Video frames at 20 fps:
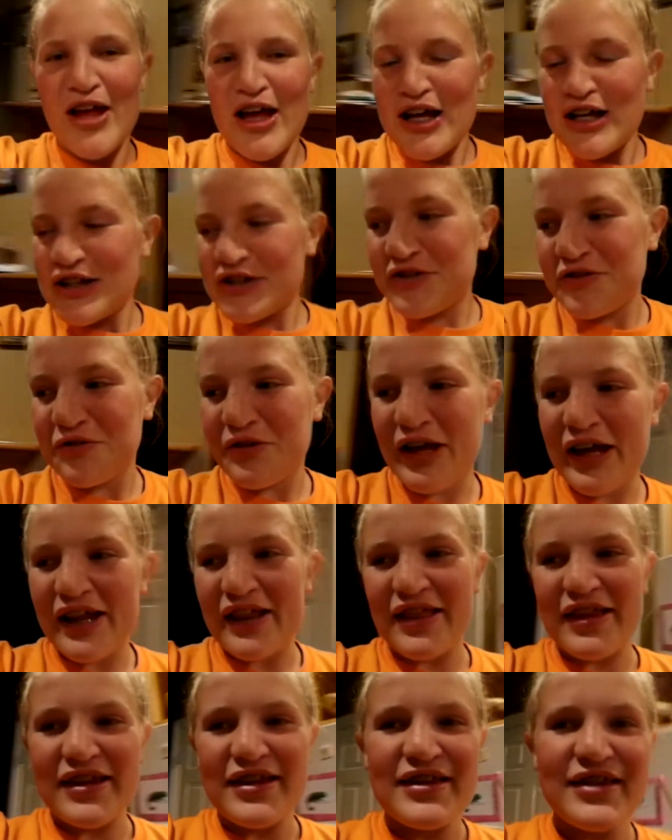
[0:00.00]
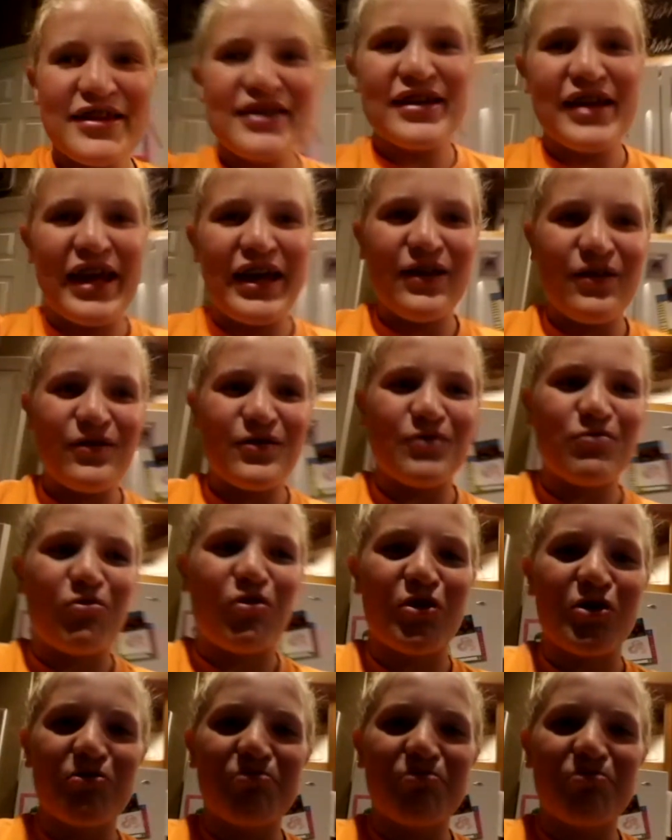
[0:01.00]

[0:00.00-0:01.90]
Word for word: So this is Caitlin's water